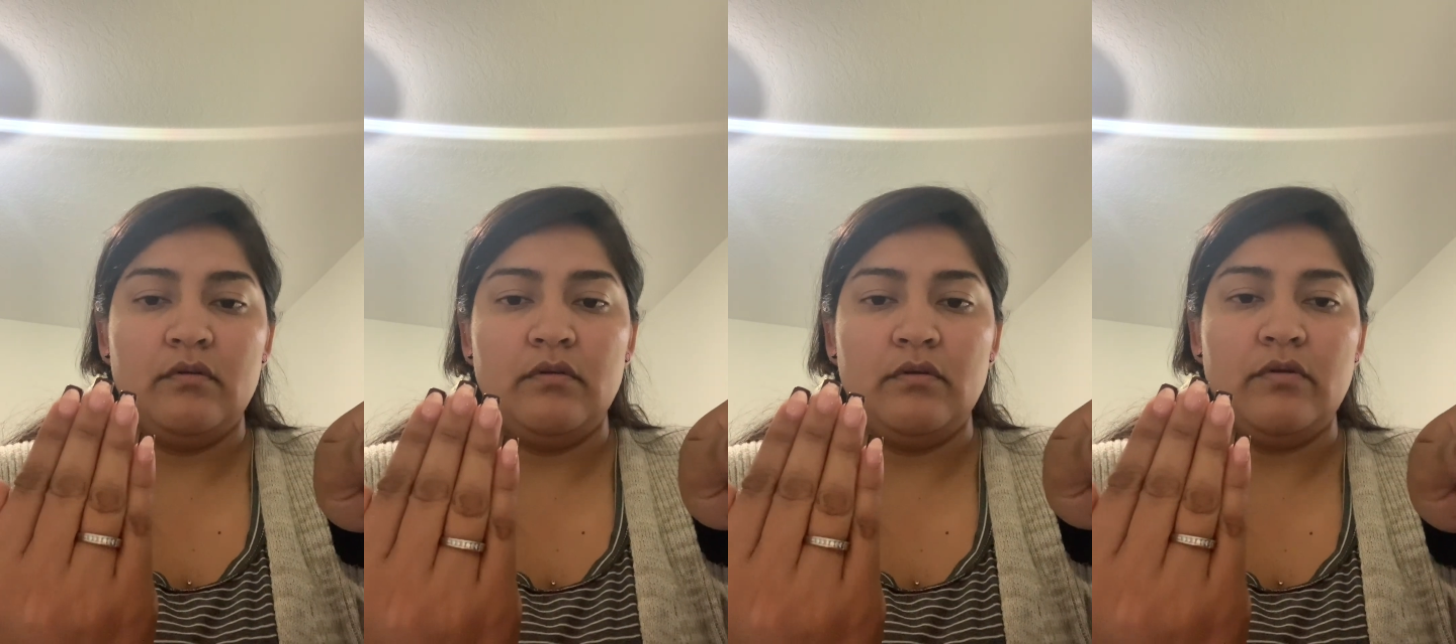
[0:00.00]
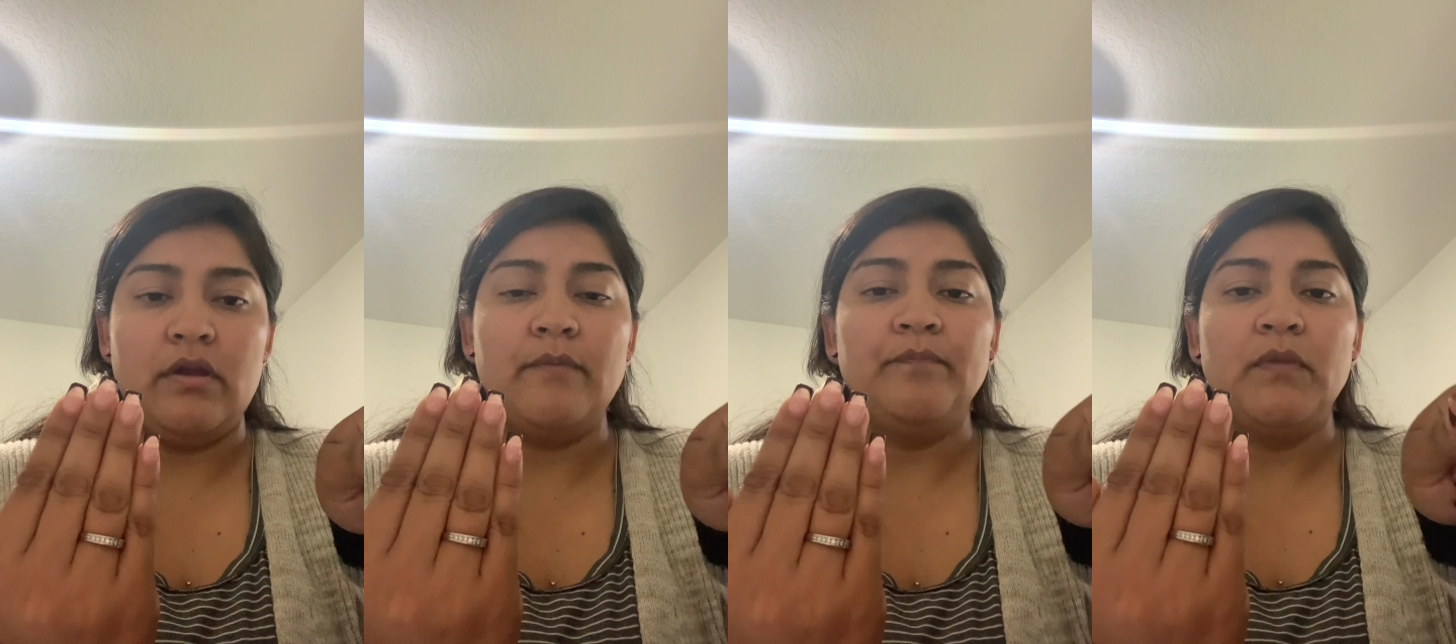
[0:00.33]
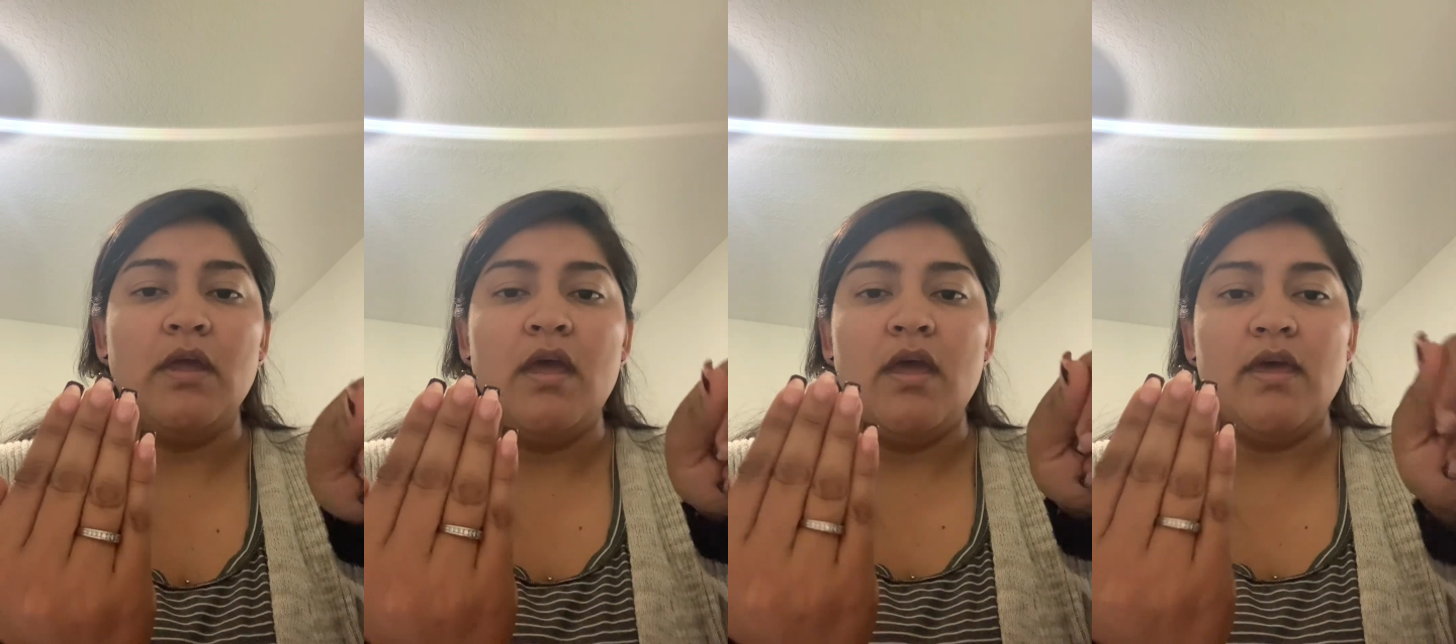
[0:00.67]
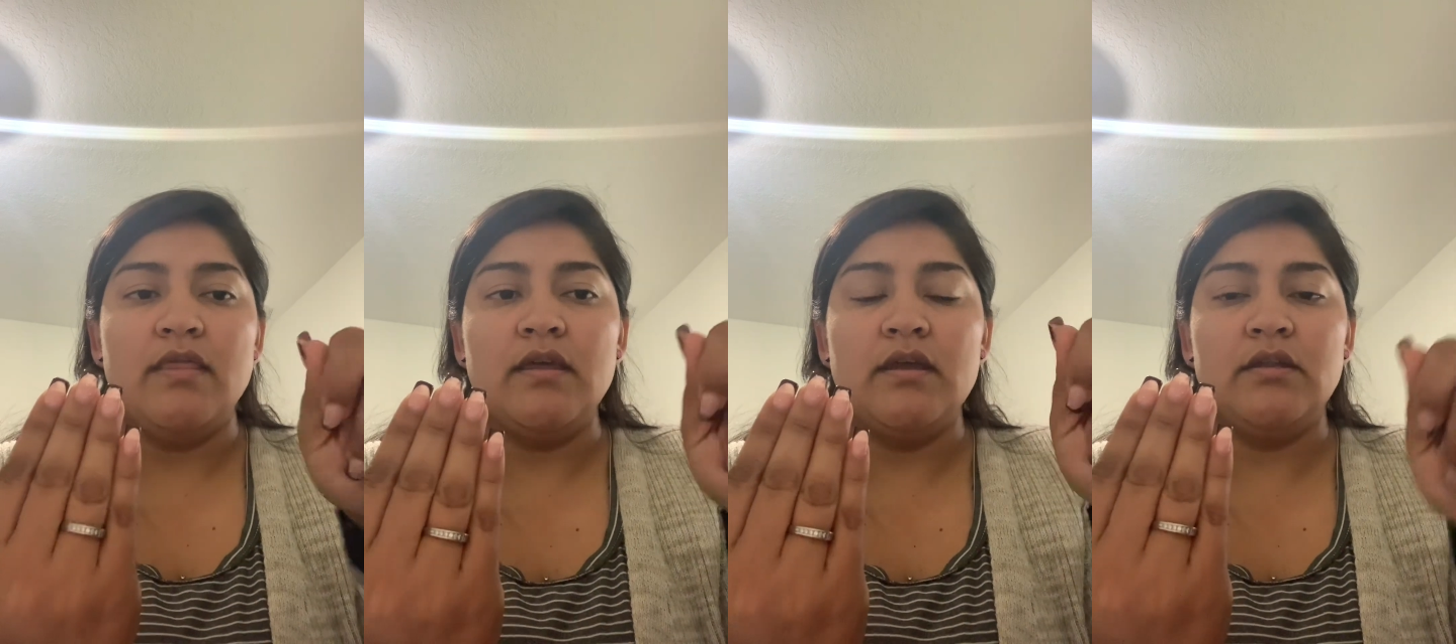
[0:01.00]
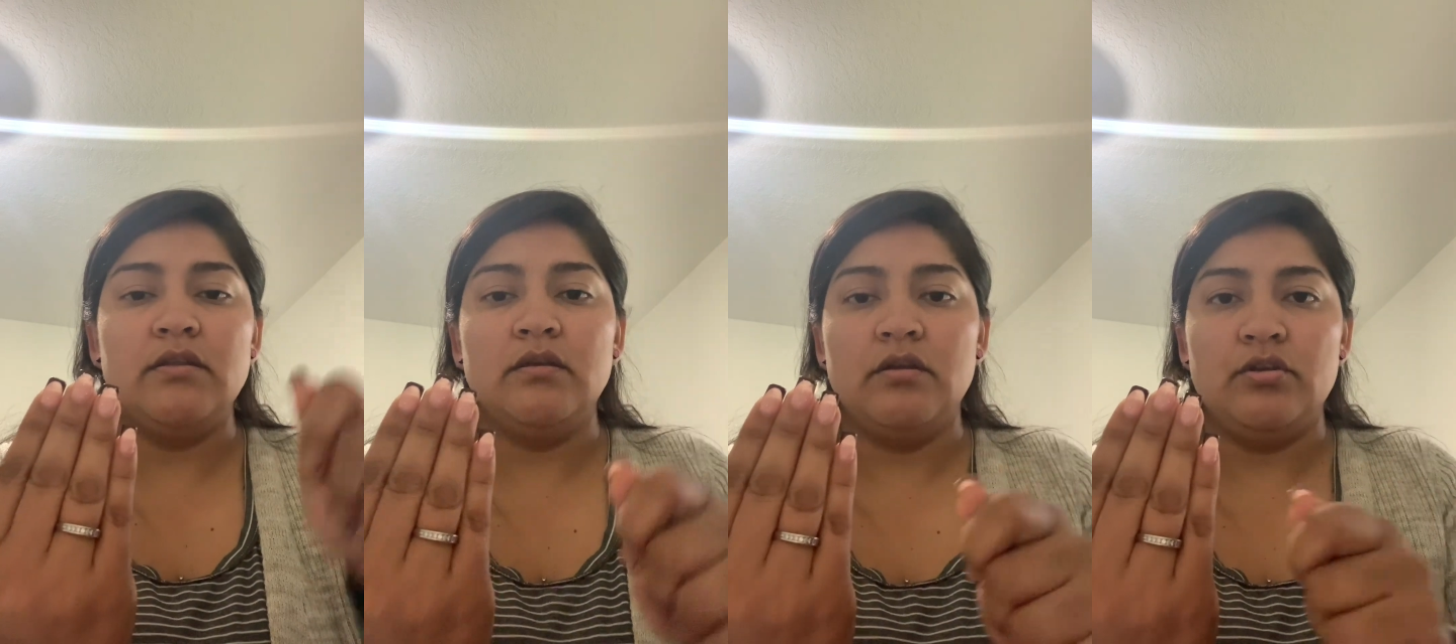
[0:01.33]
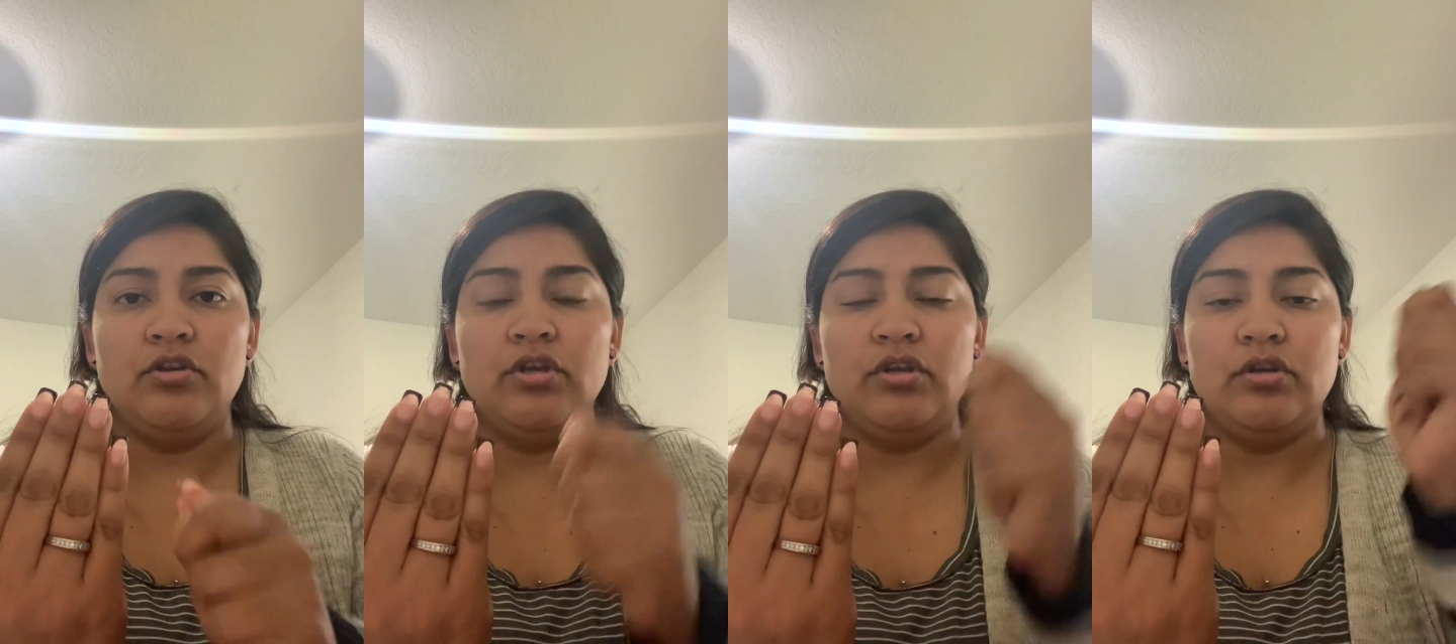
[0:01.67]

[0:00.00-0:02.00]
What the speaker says: All right. And then you're going